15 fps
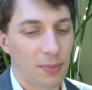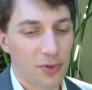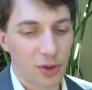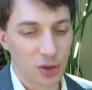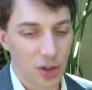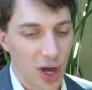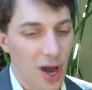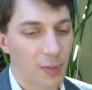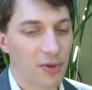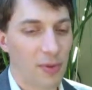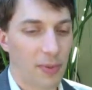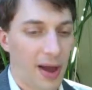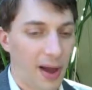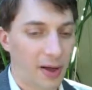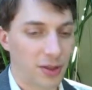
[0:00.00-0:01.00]
the job of the
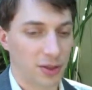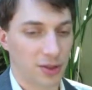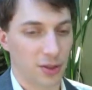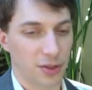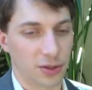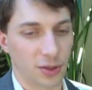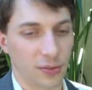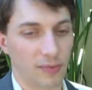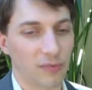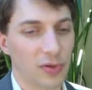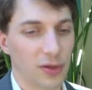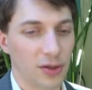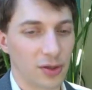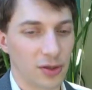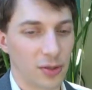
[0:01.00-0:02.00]
patent system
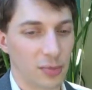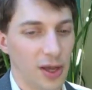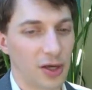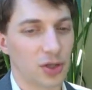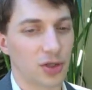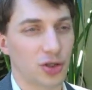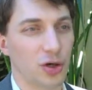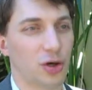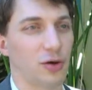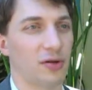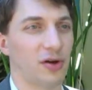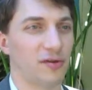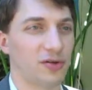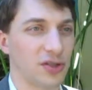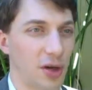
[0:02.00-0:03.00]
is to make sure
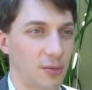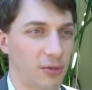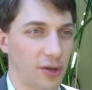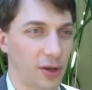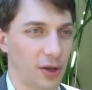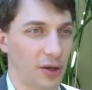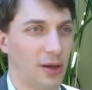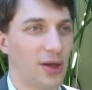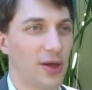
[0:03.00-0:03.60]
that if something